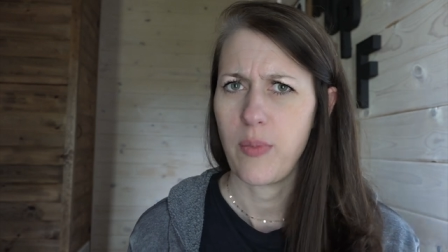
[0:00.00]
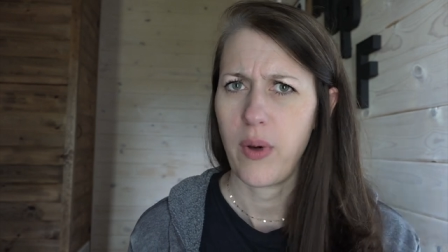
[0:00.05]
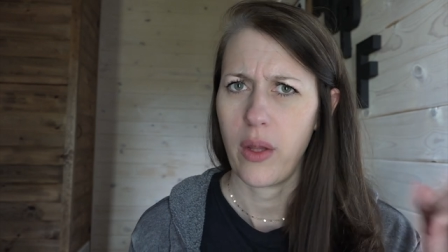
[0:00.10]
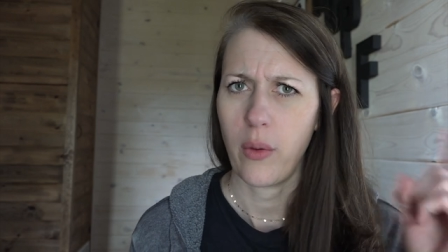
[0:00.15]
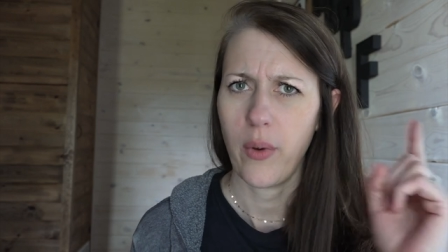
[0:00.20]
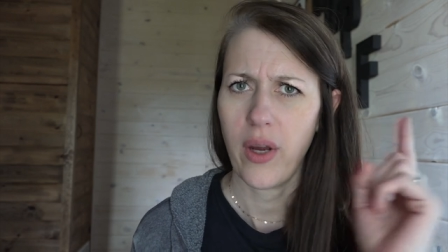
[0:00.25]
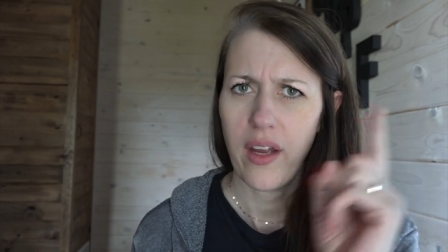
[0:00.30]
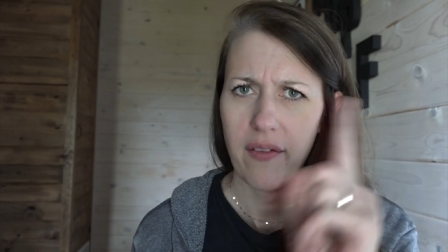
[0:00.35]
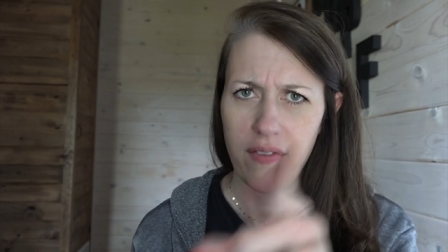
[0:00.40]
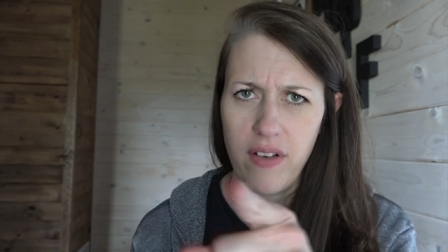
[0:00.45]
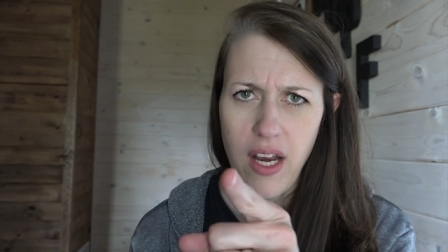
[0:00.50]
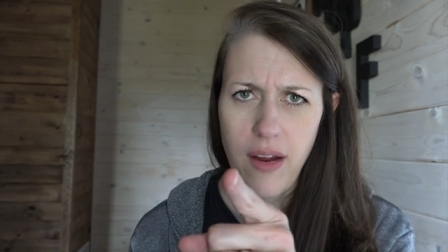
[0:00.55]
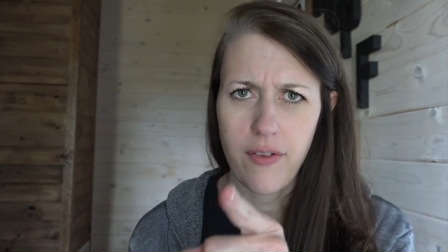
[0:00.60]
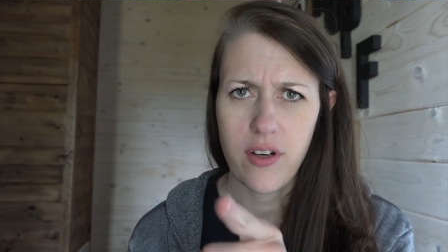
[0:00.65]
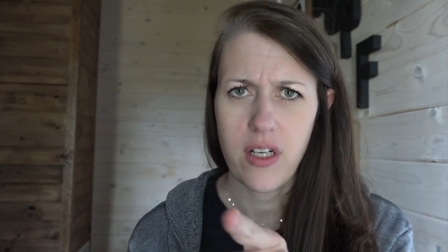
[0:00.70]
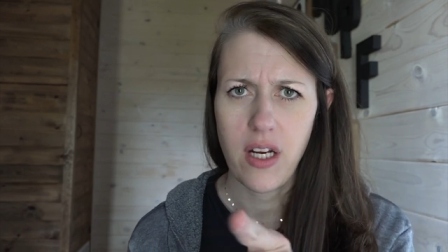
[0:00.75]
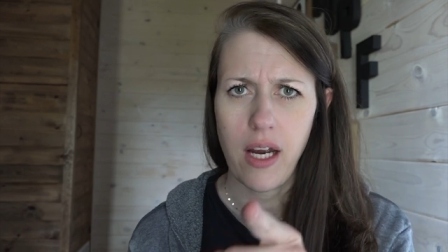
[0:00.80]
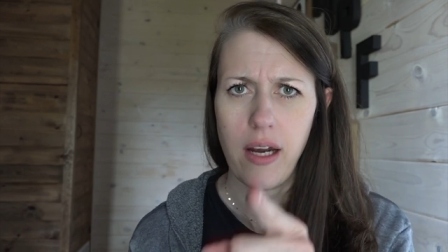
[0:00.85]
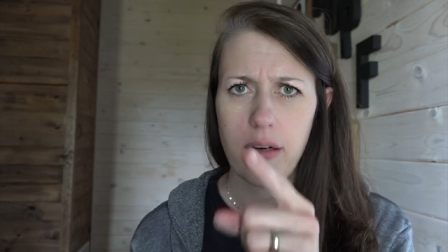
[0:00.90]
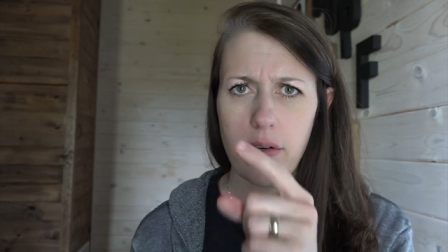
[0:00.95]
By the way, I've
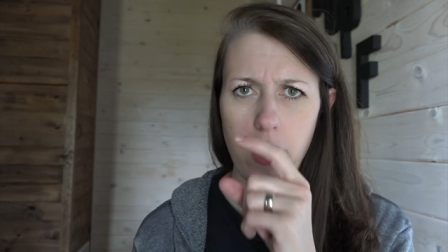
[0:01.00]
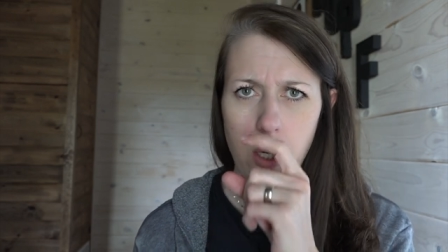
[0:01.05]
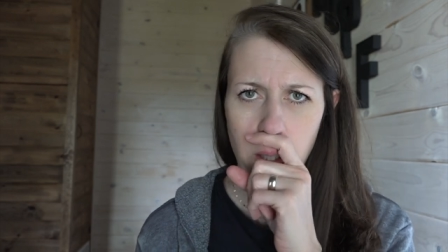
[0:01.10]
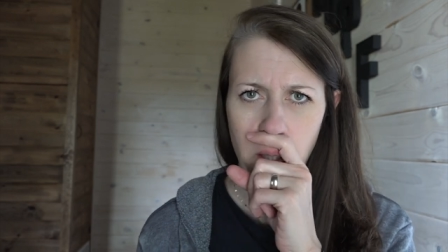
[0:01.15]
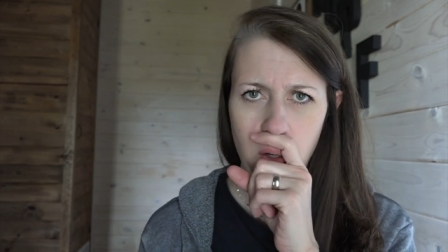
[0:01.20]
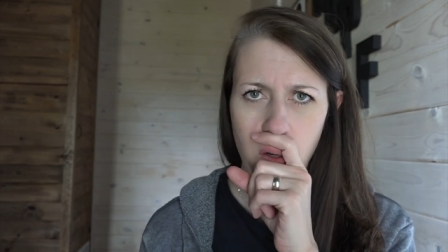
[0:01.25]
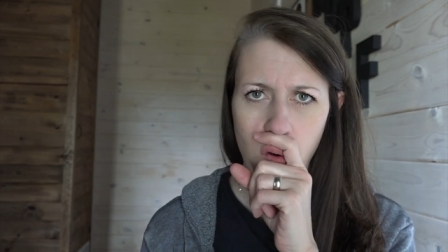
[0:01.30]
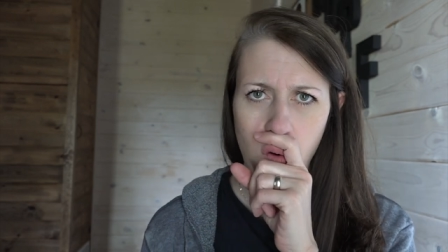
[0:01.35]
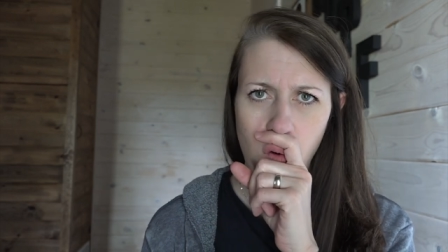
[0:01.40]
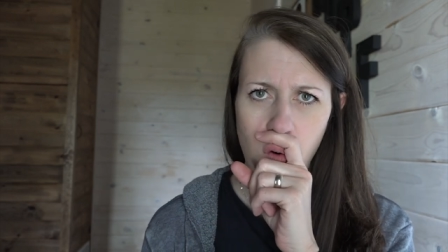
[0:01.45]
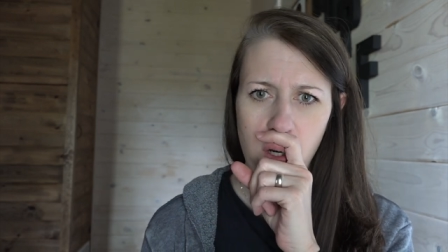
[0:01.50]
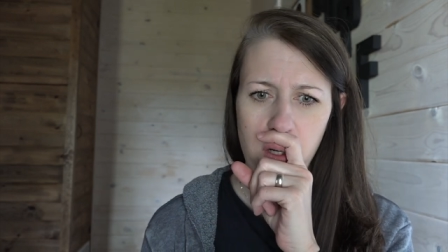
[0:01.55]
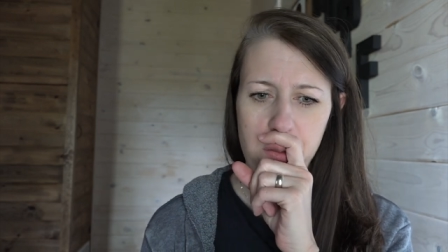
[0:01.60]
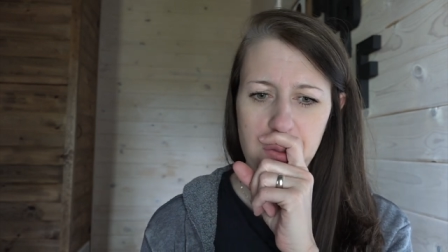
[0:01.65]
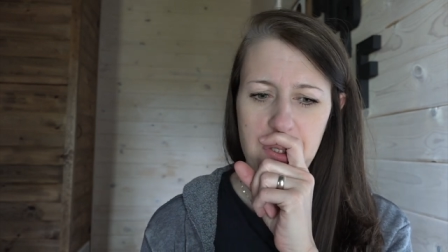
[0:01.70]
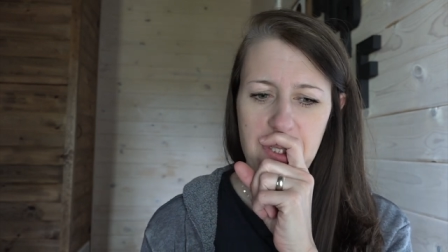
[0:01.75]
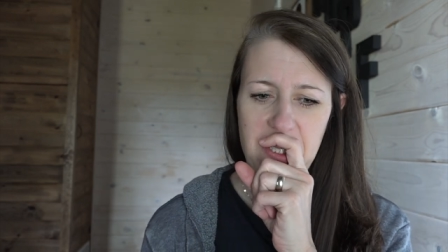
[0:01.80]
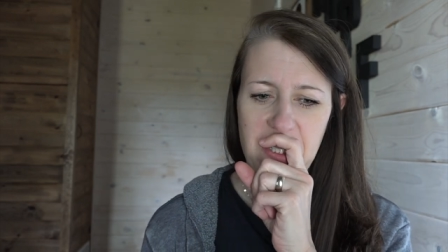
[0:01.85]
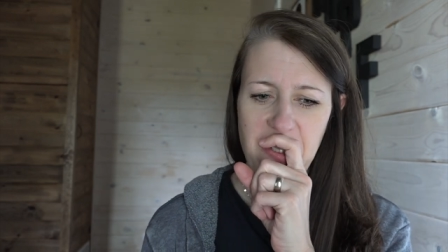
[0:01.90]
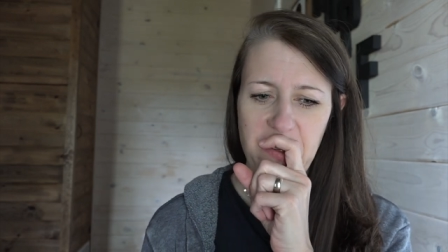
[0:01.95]
never dehydrated an
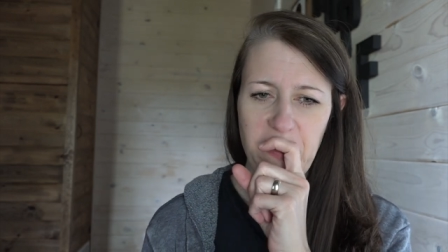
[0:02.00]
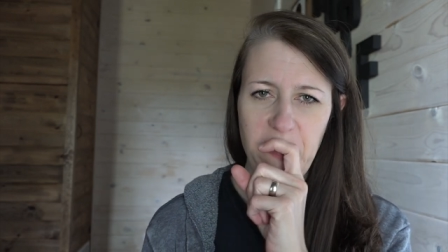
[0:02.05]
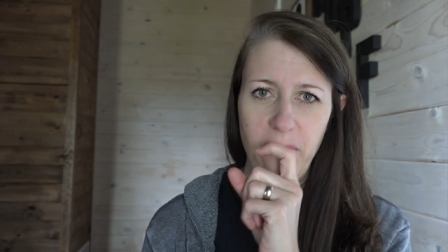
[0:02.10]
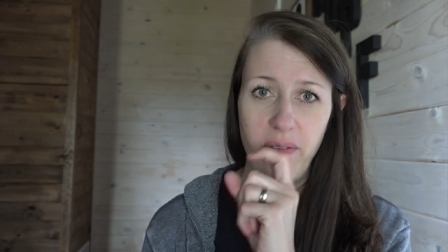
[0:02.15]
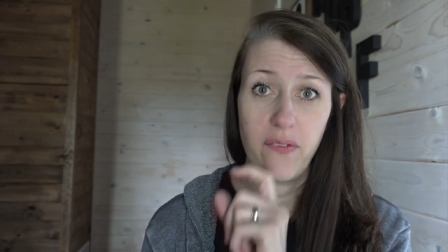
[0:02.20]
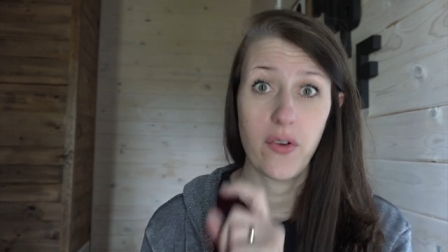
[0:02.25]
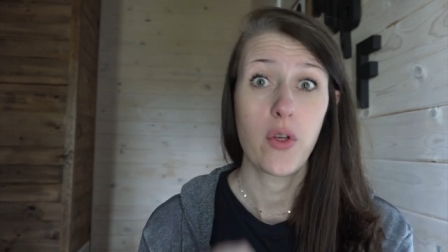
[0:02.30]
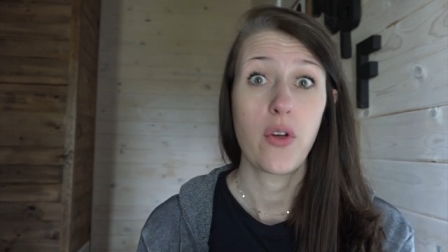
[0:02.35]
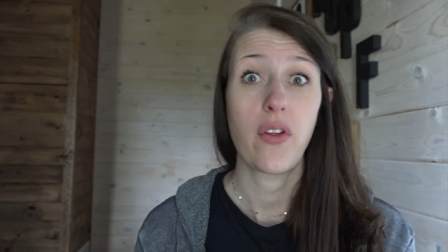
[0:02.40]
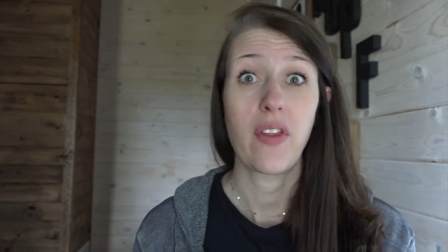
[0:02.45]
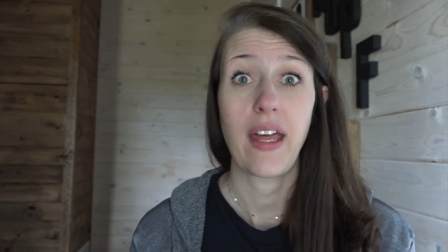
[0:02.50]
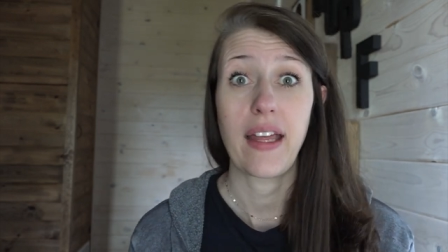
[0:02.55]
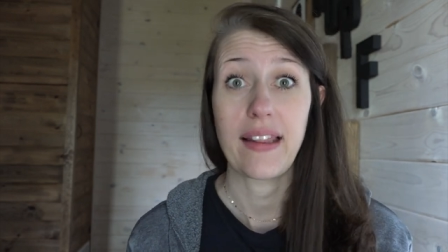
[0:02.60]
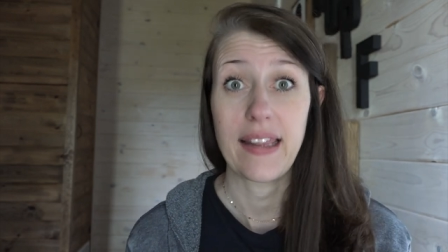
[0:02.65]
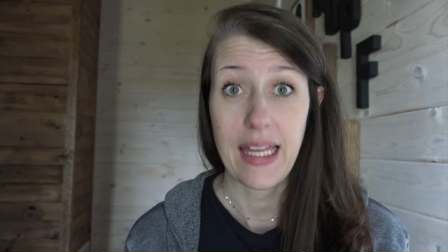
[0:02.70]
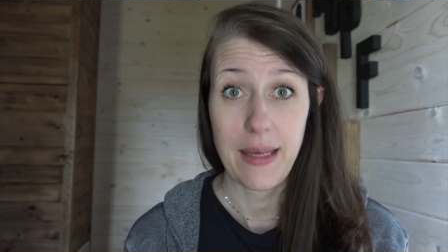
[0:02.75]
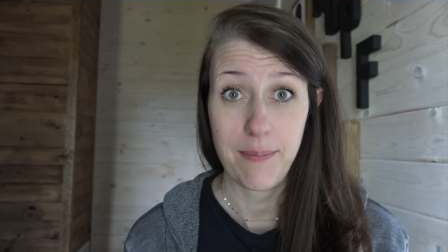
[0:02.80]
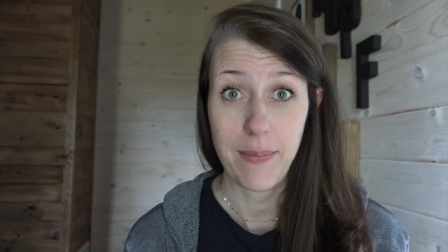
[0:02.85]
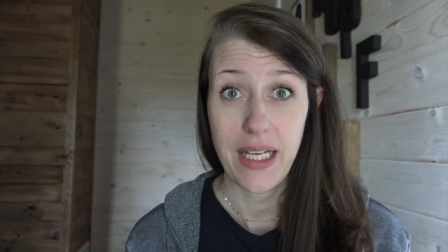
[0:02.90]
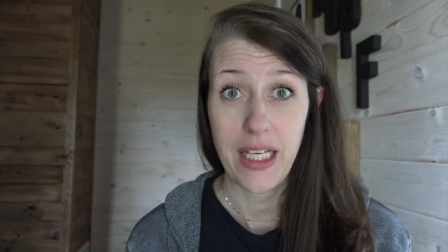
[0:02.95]
orange, so if you do
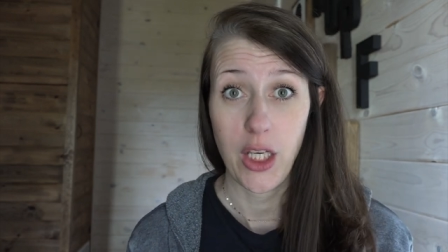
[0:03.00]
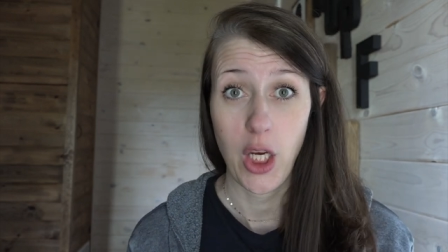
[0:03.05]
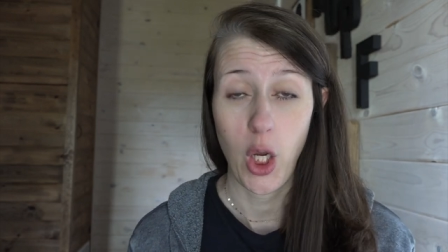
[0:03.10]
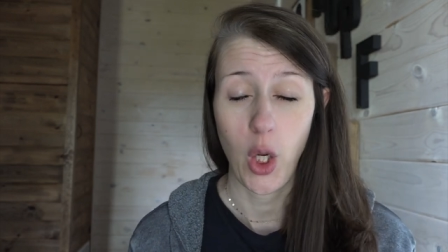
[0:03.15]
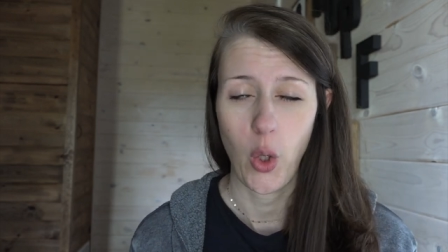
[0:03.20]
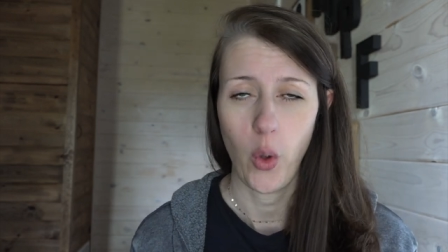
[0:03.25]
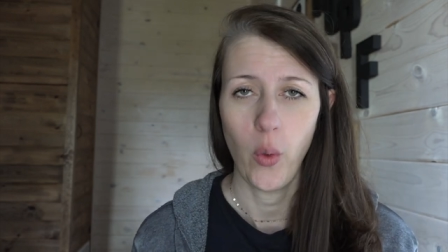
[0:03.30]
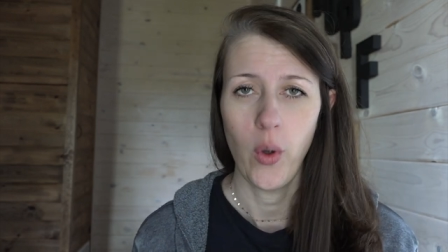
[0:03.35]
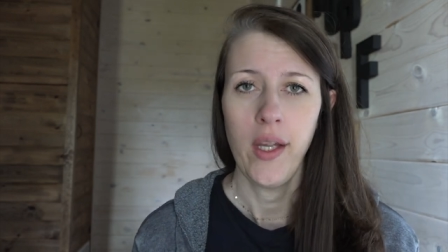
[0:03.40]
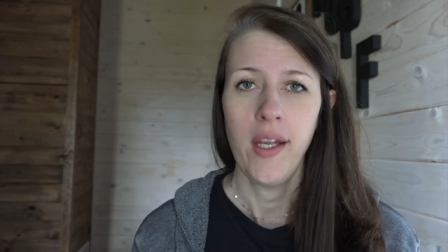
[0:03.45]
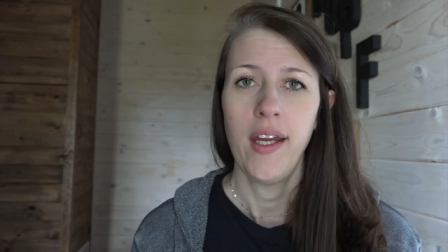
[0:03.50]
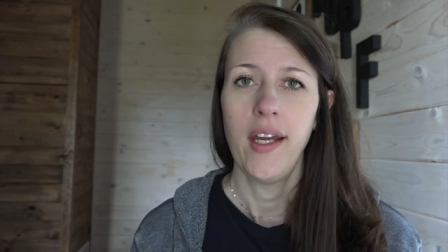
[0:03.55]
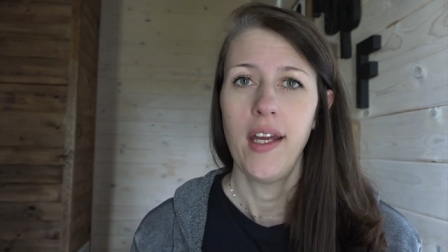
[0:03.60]
that, let me know.